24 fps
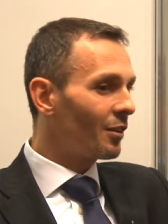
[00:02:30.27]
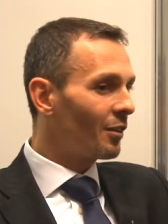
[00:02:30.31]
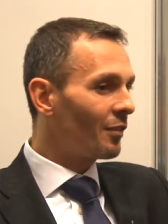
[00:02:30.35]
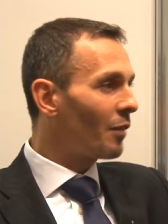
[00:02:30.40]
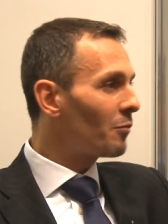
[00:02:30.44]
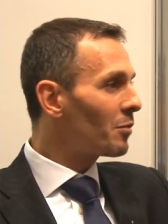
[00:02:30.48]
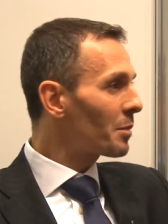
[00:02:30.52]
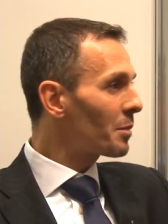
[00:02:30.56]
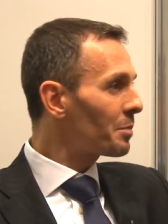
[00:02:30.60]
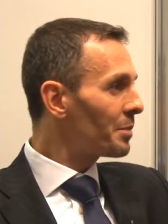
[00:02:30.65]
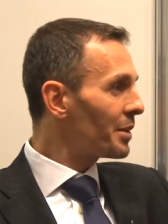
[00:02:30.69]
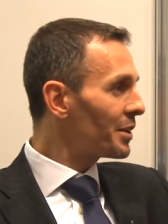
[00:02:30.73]
of
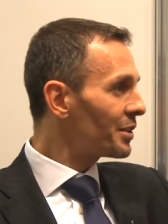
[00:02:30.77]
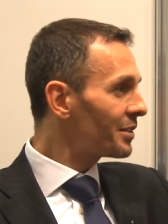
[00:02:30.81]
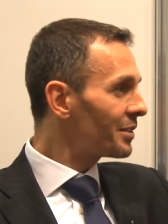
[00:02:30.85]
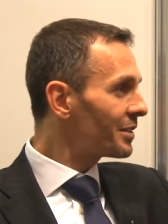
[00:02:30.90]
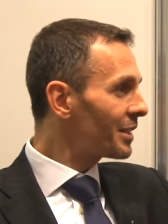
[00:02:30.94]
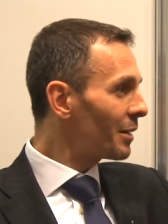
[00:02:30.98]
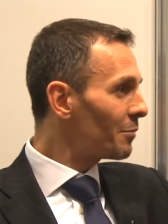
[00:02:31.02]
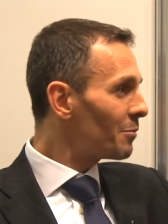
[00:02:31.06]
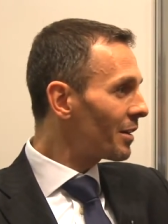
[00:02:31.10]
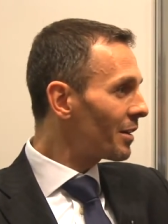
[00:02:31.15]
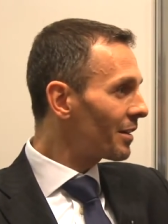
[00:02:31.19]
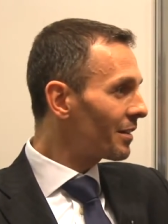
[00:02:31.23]
our patient,
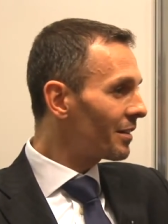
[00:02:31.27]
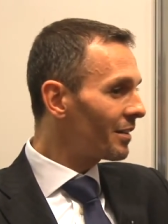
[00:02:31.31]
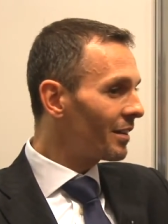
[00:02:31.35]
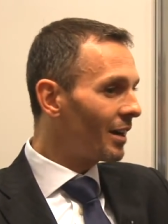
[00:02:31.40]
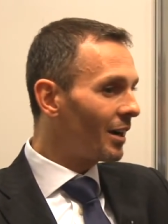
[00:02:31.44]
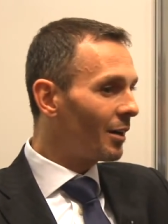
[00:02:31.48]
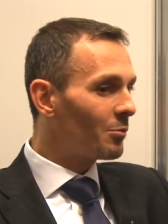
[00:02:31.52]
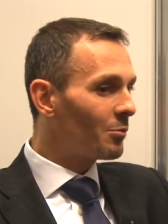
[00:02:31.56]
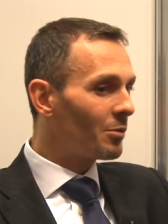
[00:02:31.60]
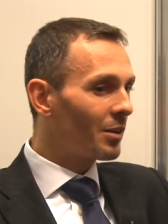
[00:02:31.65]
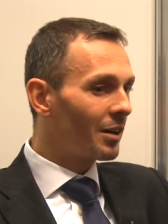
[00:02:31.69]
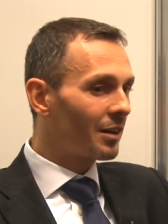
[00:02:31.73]
our
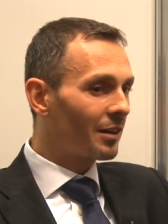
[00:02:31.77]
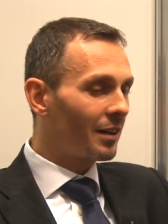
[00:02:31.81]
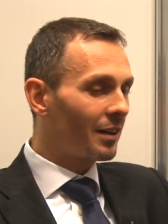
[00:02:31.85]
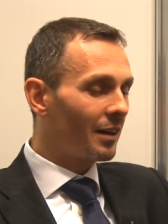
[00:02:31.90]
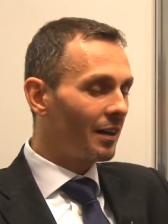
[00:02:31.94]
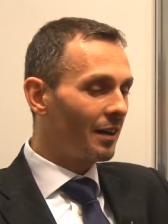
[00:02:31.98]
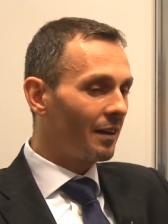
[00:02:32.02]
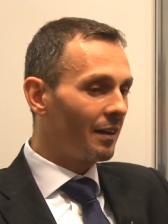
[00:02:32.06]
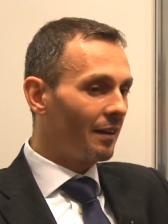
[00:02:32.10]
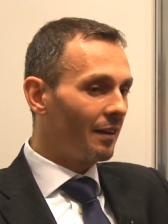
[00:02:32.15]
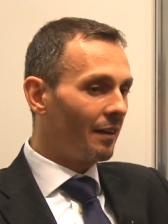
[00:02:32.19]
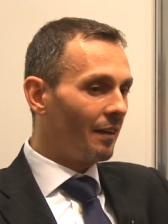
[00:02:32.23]
our uh,